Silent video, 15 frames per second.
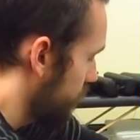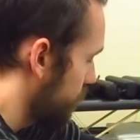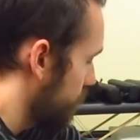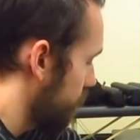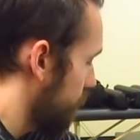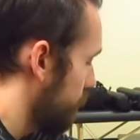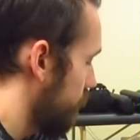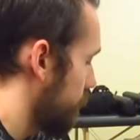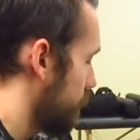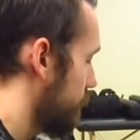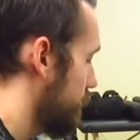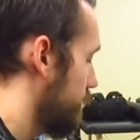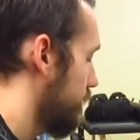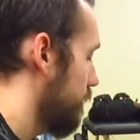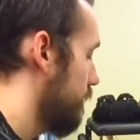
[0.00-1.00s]

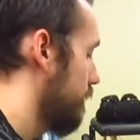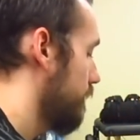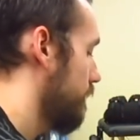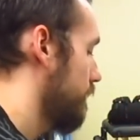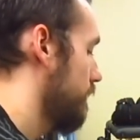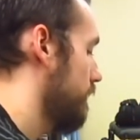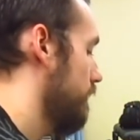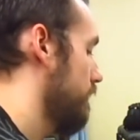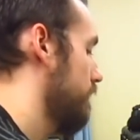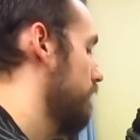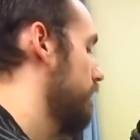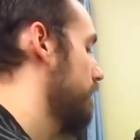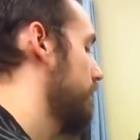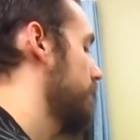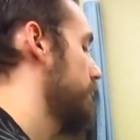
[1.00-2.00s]

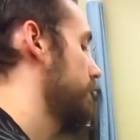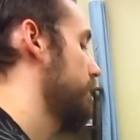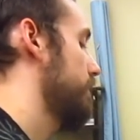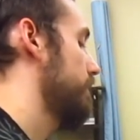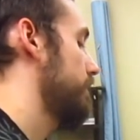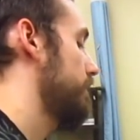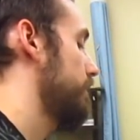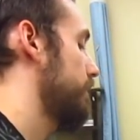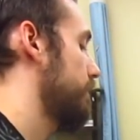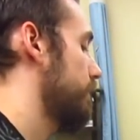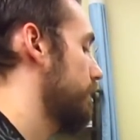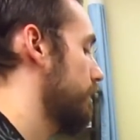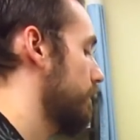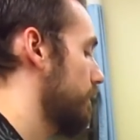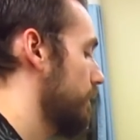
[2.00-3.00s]

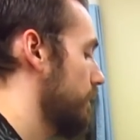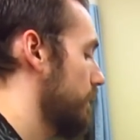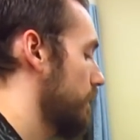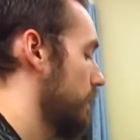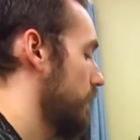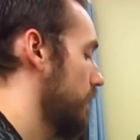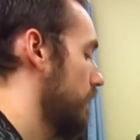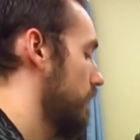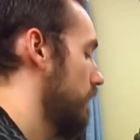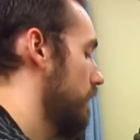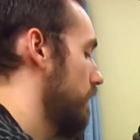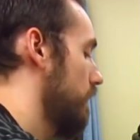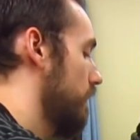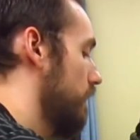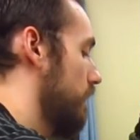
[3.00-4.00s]

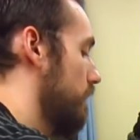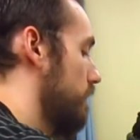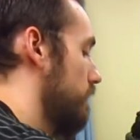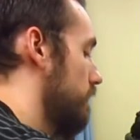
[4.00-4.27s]
(no one is talking)